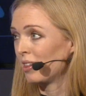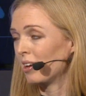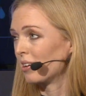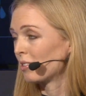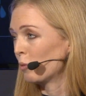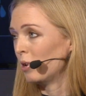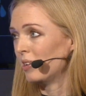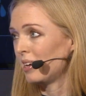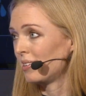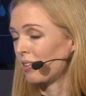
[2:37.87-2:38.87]
in the last couple of
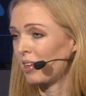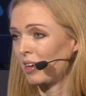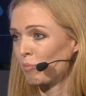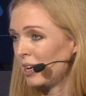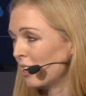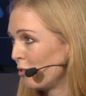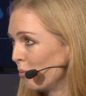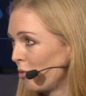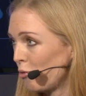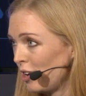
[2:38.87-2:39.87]
days, I think media
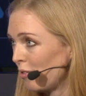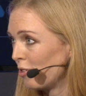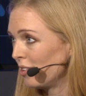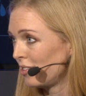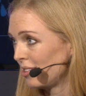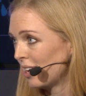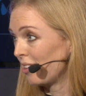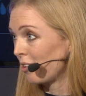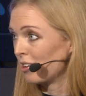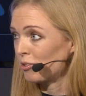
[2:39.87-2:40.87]
from 3 different
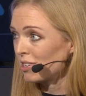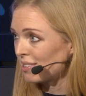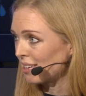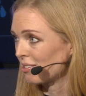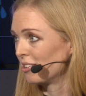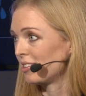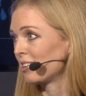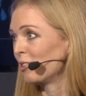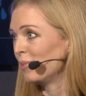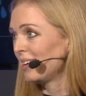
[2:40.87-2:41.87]
other countries has
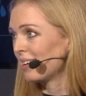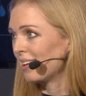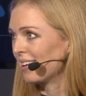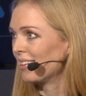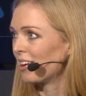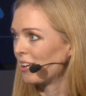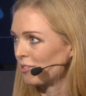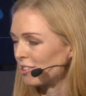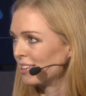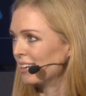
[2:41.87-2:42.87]
contacted me, and they're
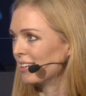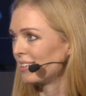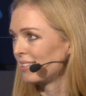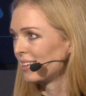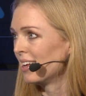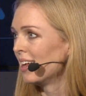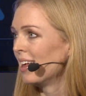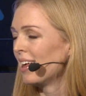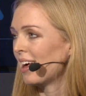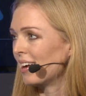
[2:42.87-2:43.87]
interested in this.
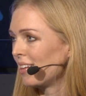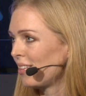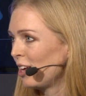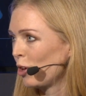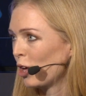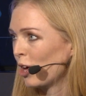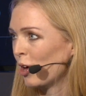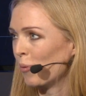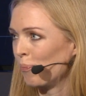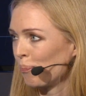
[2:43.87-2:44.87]
And I think
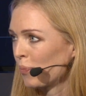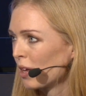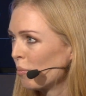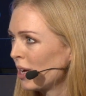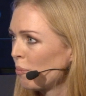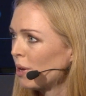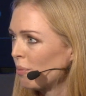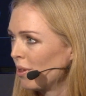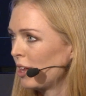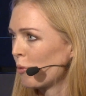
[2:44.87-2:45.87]
many
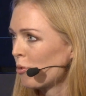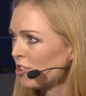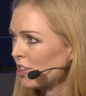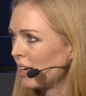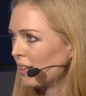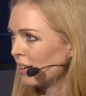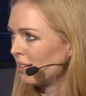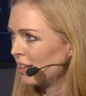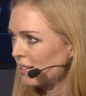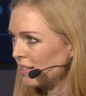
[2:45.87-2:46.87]
people, they appreciate that
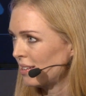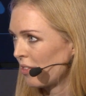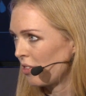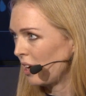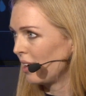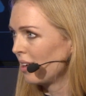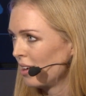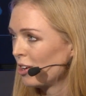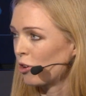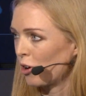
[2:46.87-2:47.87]
this is something
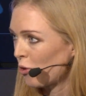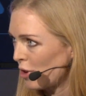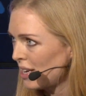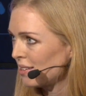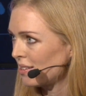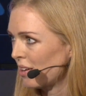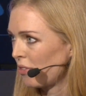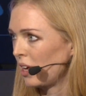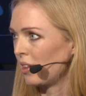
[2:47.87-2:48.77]
concrete, something